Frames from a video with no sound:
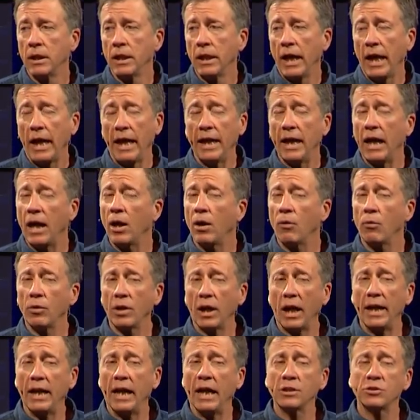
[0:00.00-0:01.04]
And I,
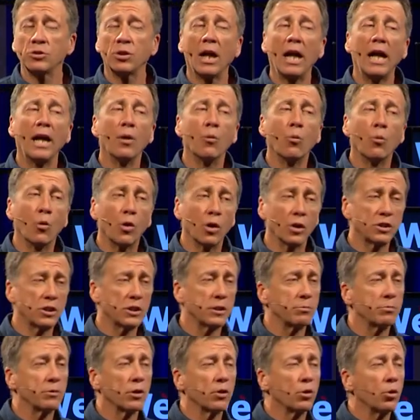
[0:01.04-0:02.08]
and I try and
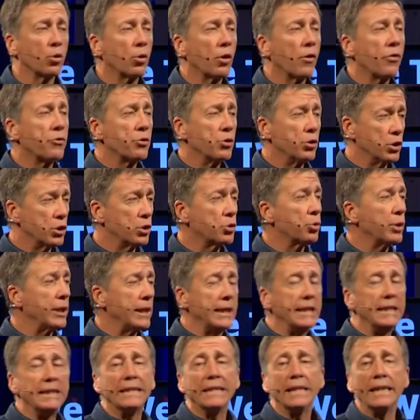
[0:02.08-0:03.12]
worship the Lord through
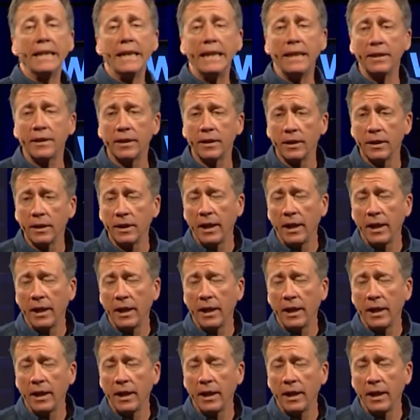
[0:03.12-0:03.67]
gritted teeth